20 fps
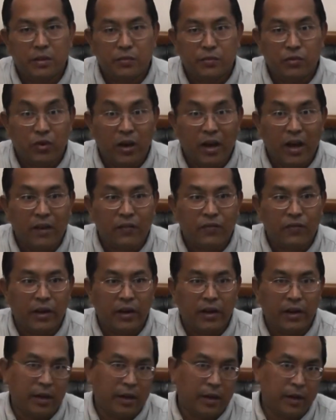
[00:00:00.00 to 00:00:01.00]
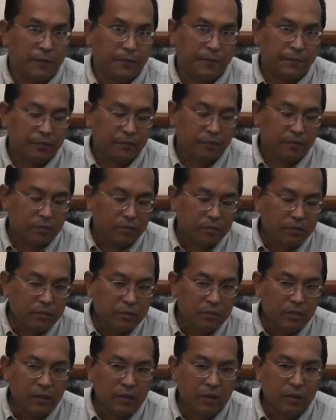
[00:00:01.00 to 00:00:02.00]
drive right now.
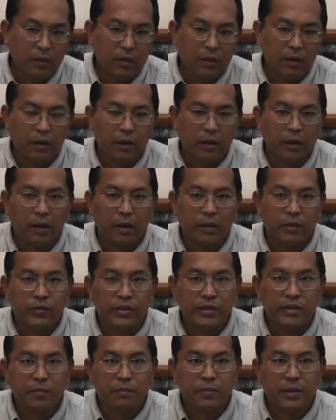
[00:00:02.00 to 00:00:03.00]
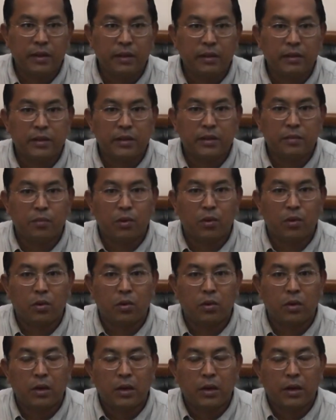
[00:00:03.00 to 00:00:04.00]
The reason being, there's
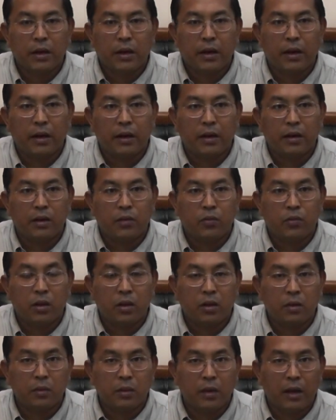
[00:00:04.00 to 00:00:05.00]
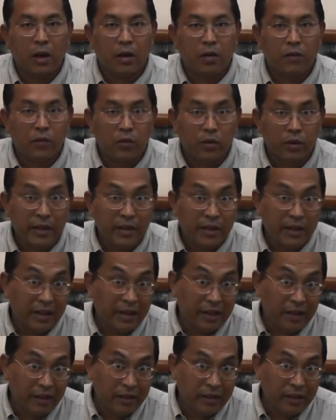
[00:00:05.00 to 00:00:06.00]
more care in the world now for eating
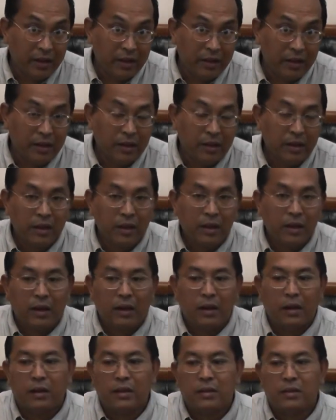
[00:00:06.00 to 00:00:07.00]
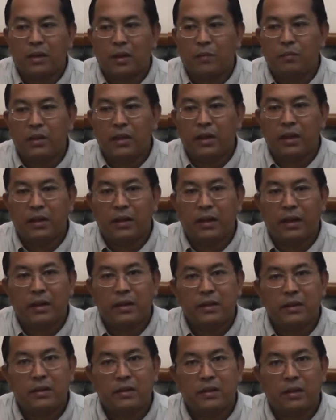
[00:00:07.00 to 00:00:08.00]
healthy, something that
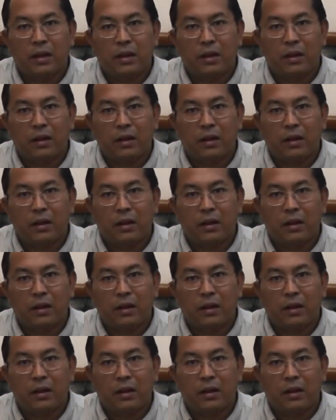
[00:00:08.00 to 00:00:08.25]
is